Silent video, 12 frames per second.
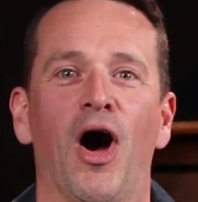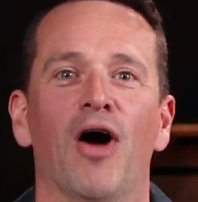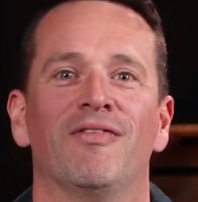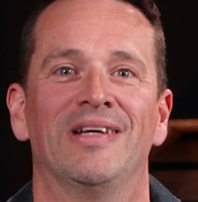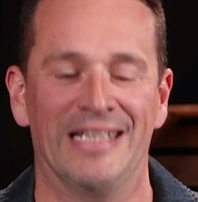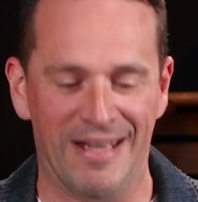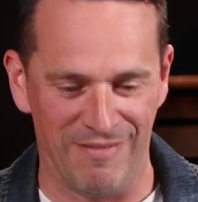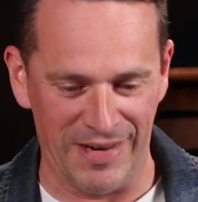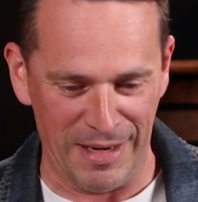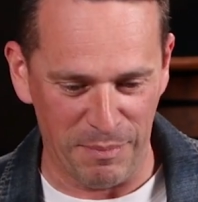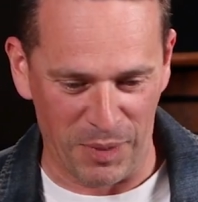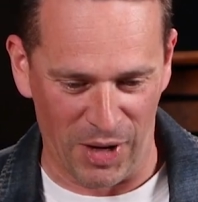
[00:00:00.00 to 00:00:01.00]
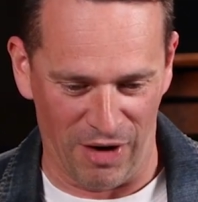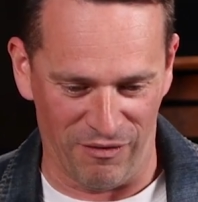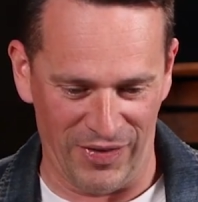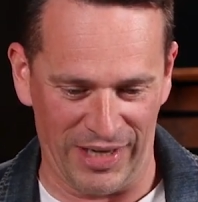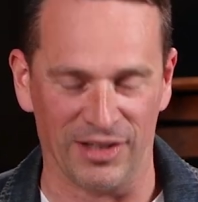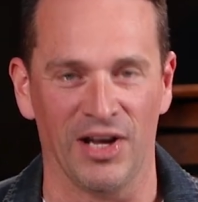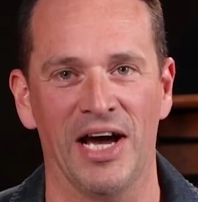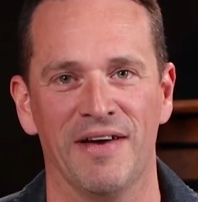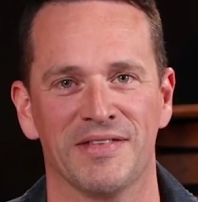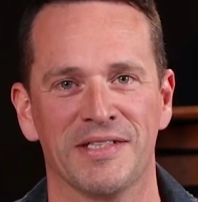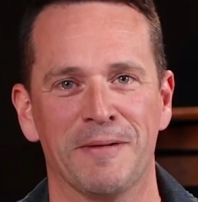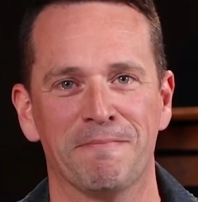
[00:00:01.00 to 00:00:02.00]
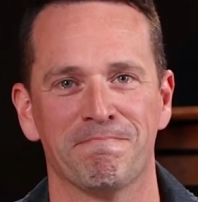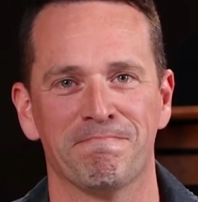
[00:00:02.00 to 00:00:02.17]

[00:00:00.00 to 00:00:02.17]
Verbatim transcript: of living perfect lives.